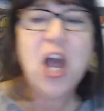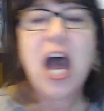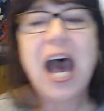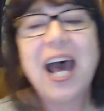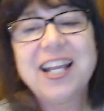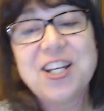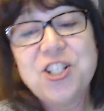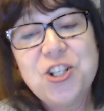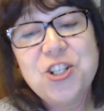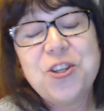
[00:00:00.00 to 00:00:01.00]
I could
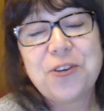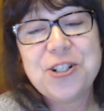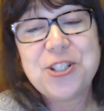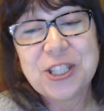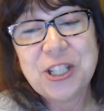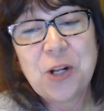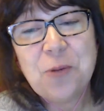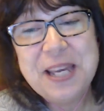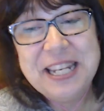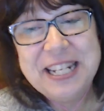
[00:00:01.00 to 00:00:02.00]
do the first little
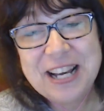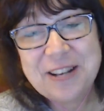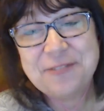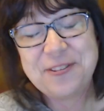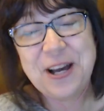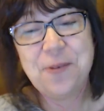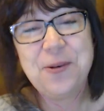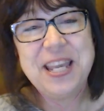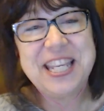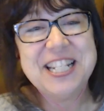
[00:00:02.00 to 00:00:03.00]
bit of a
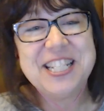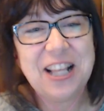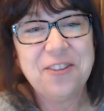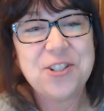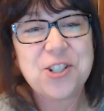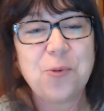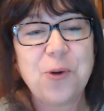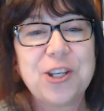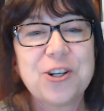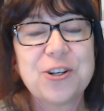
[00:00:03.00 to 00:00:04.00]
weekend television
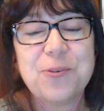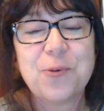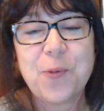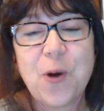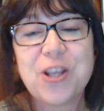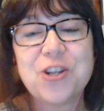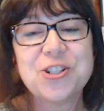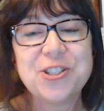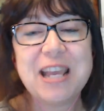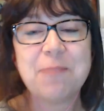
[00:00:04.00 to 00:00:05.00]
while you're
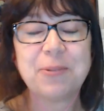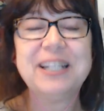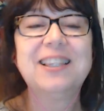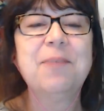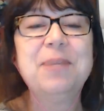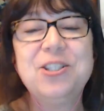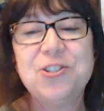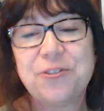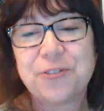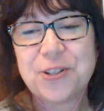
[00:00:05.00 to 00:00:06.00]
sampling. Let me do
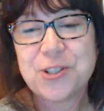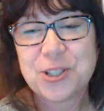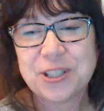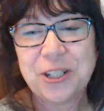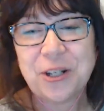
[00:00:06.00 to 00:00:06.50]
the first little